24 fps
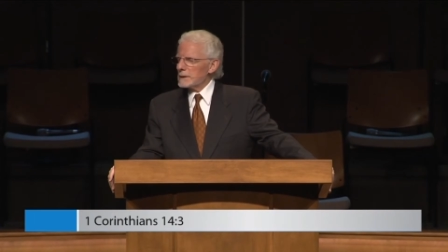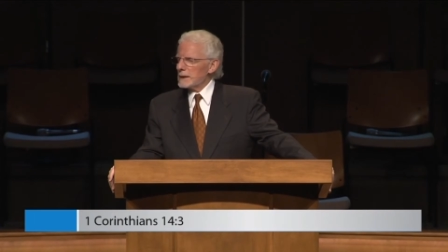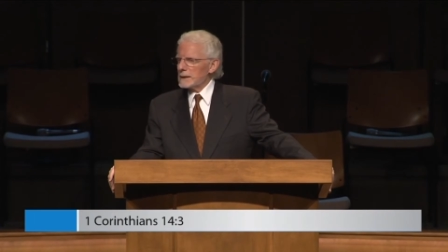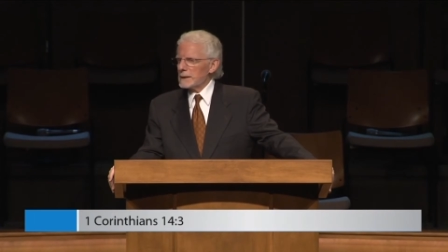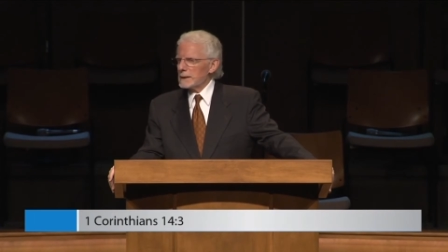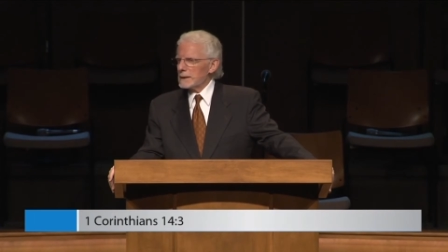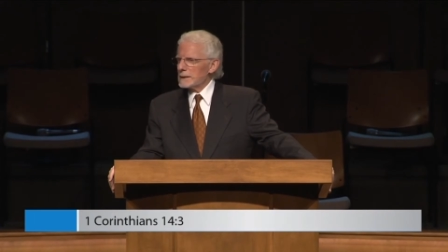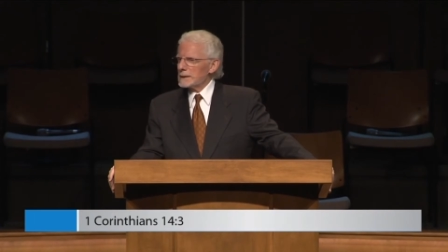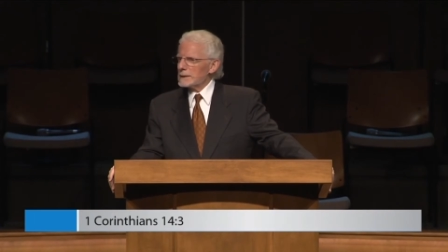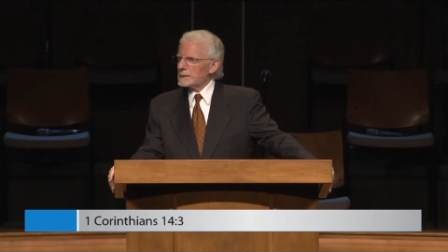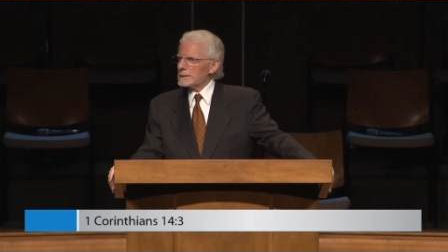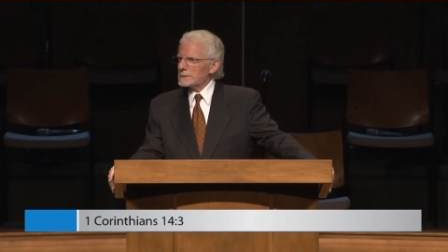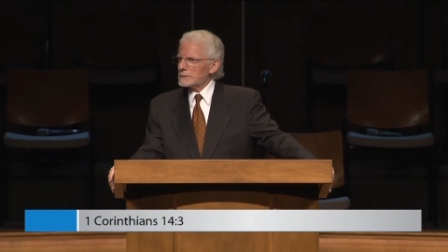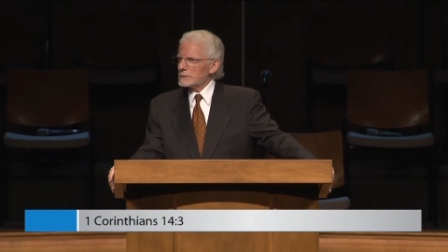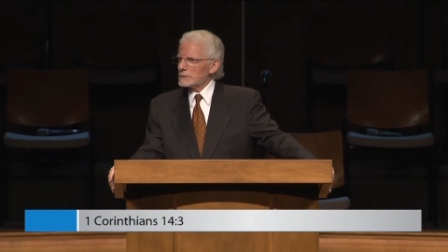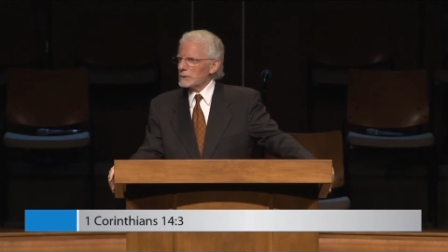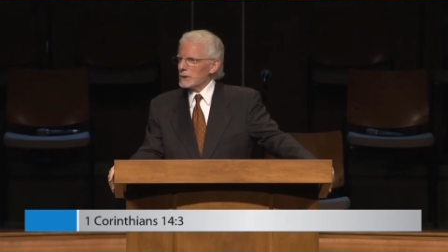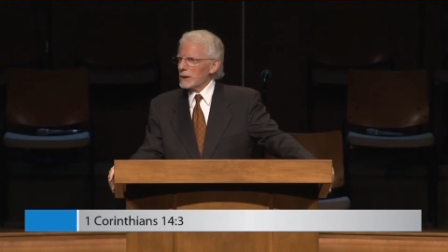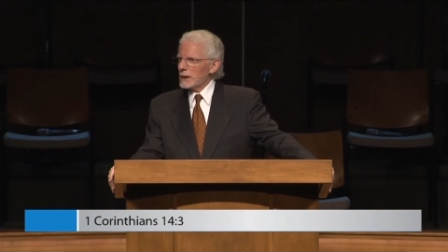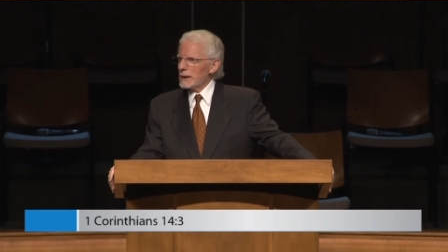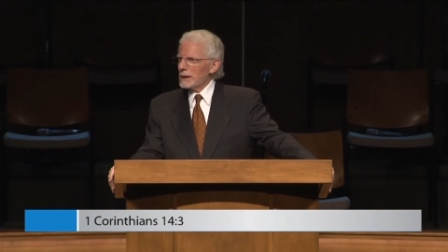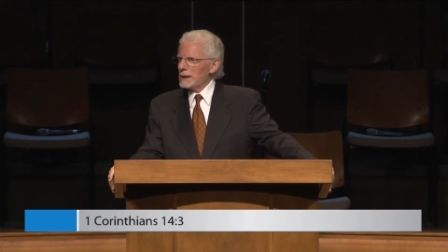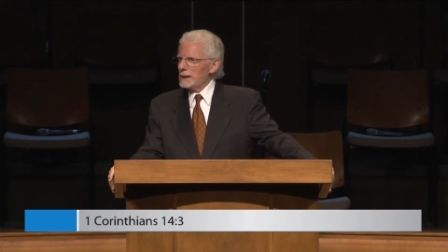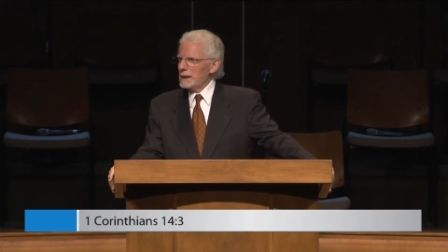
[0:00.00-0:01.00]
well,
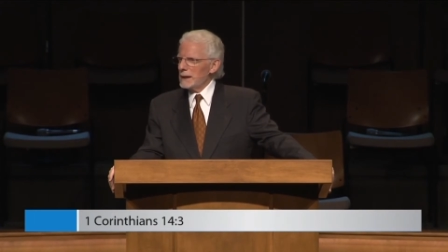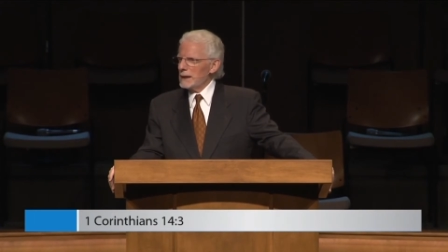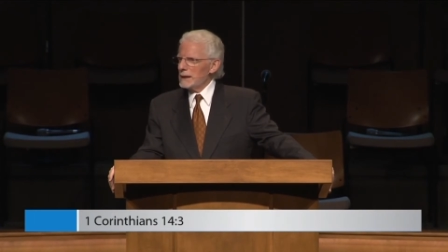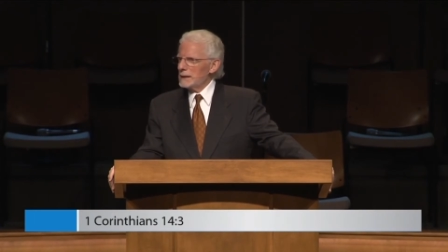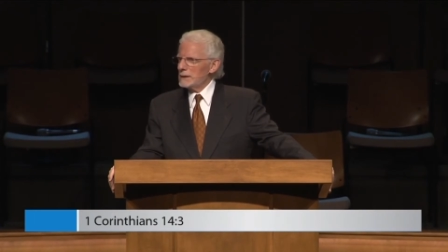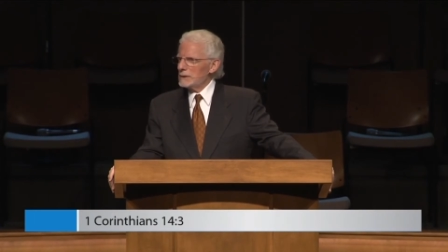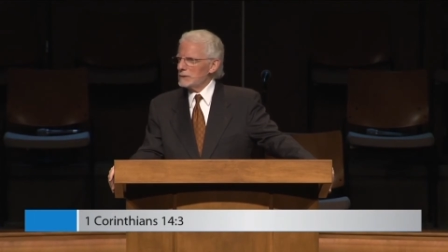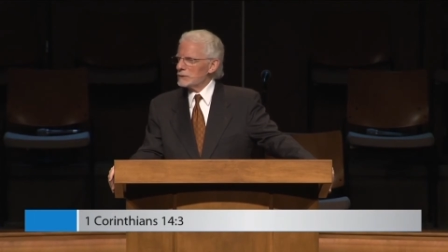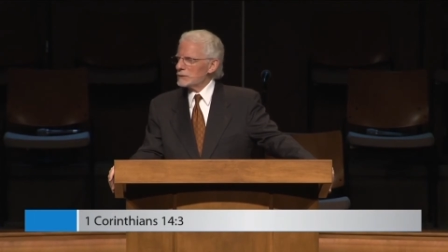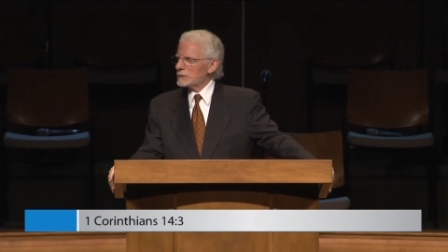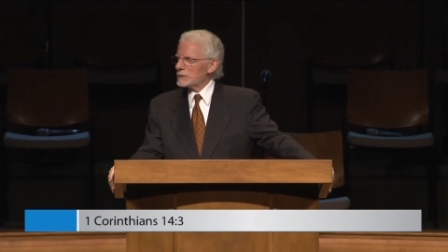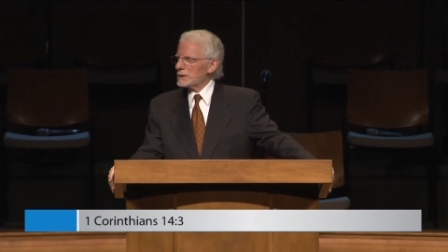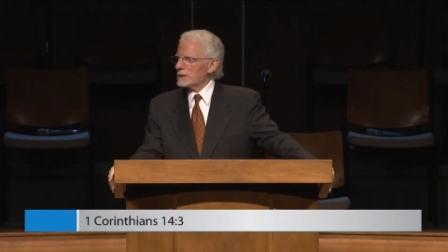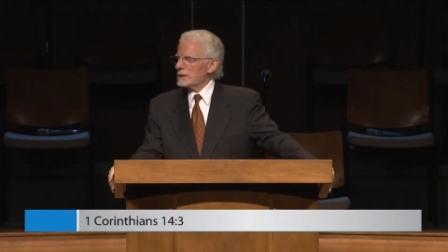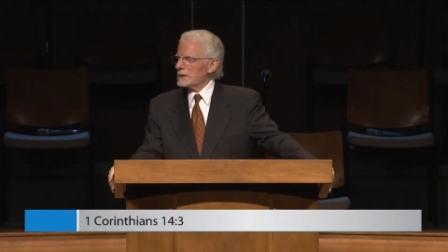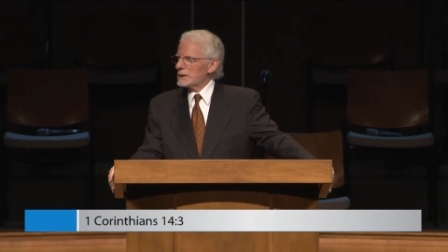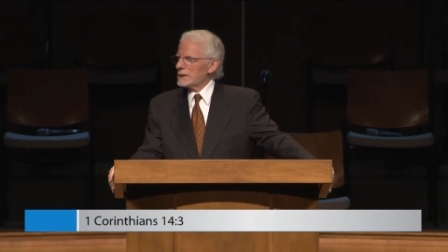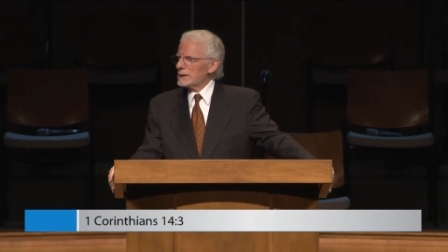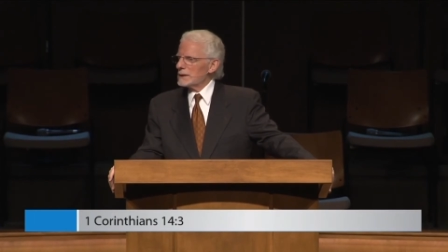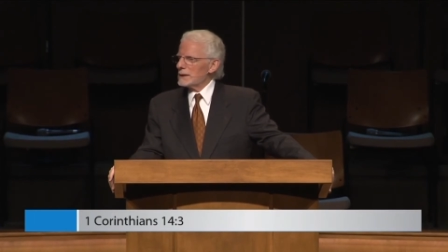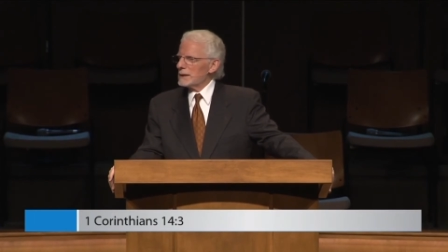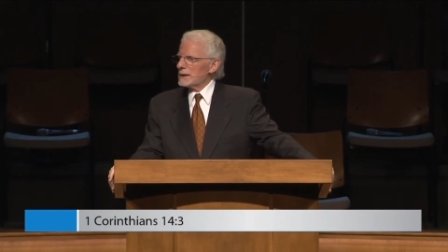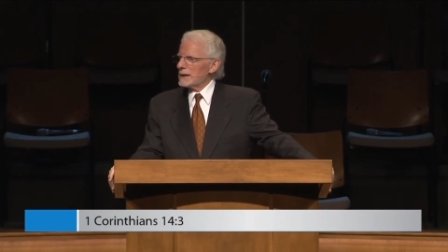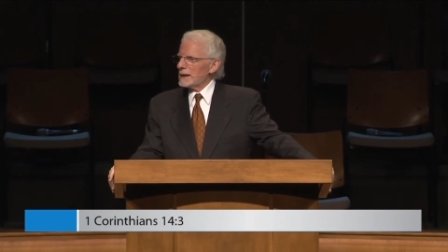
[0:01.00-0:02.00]
Chinese
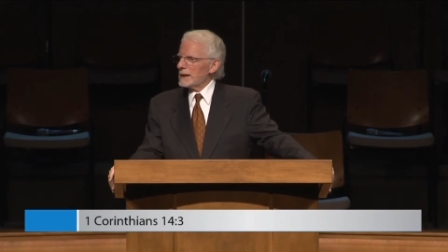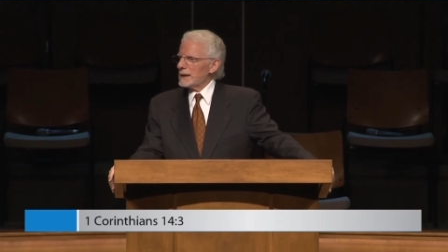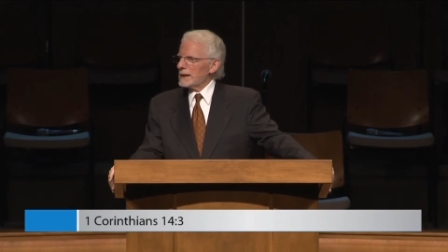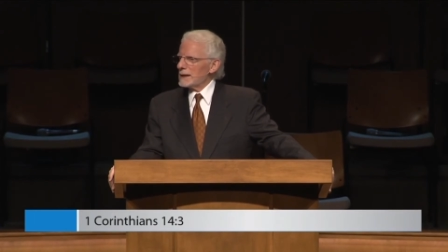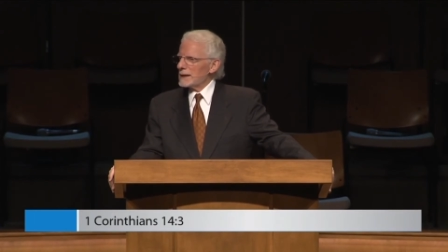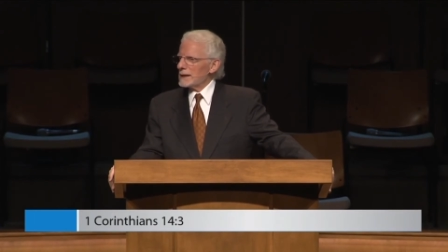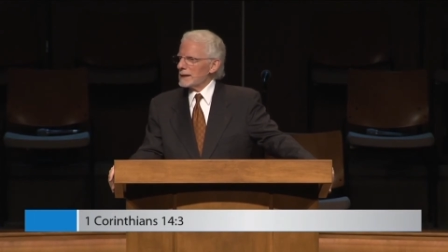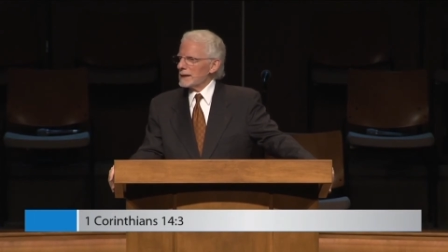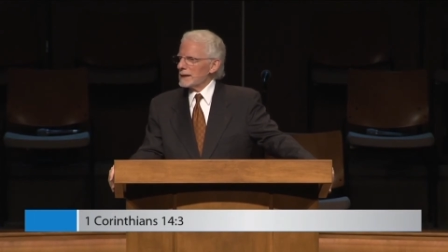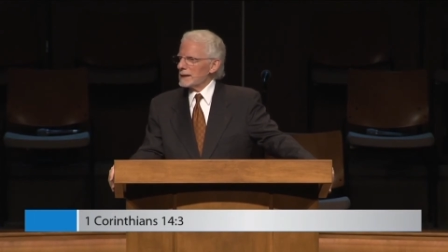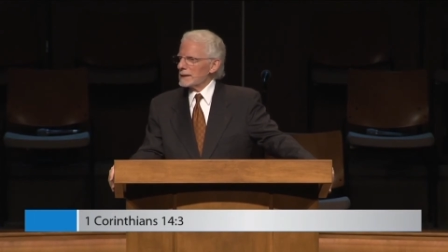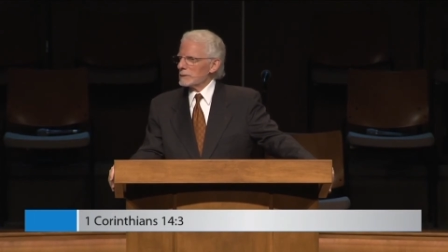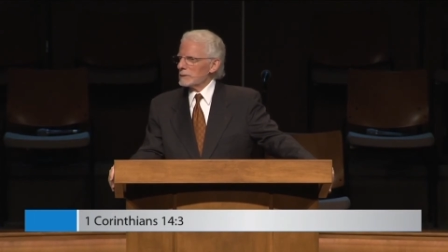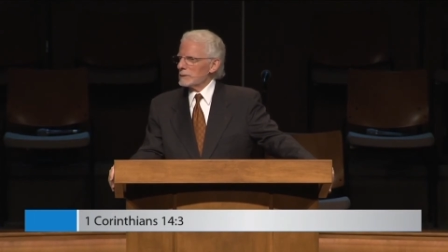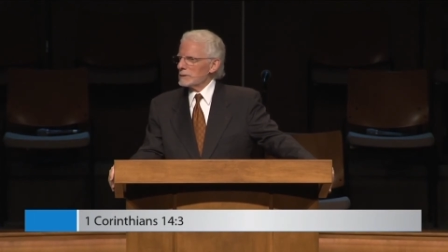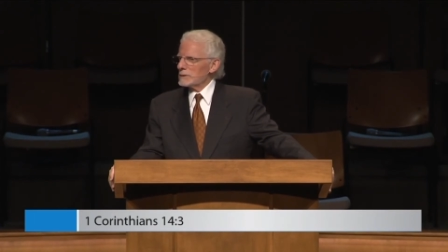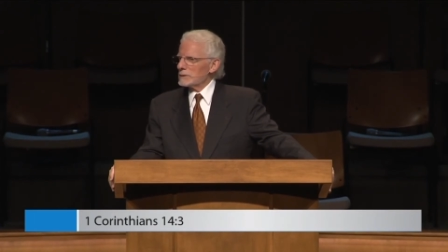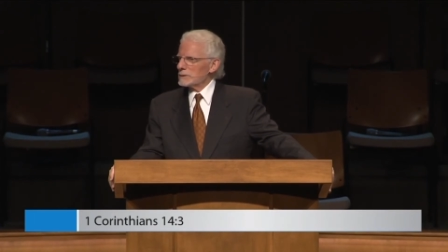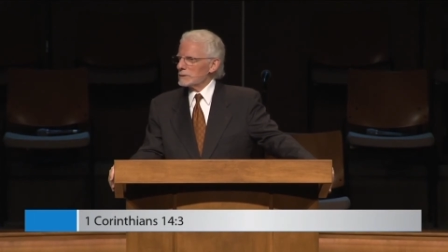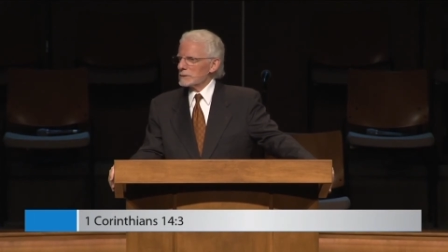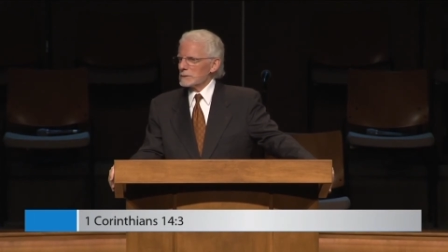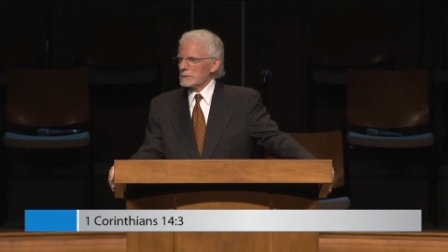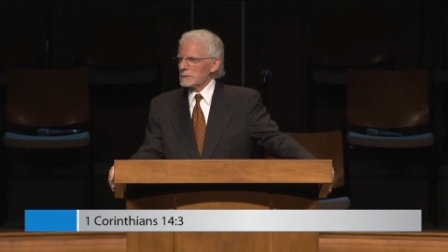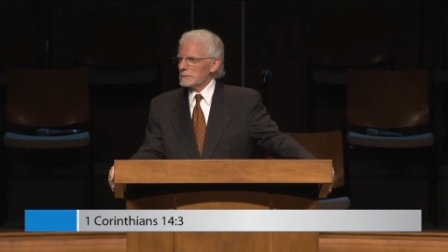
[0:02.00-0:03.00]
uh,
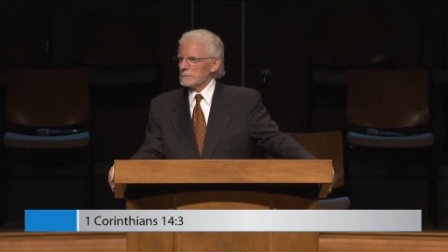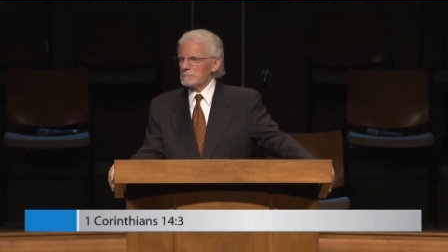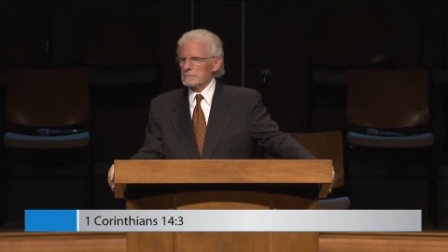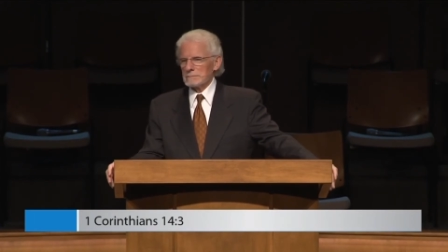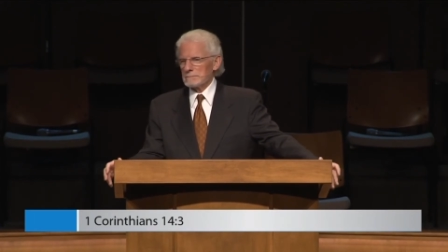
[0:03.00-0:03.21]
language,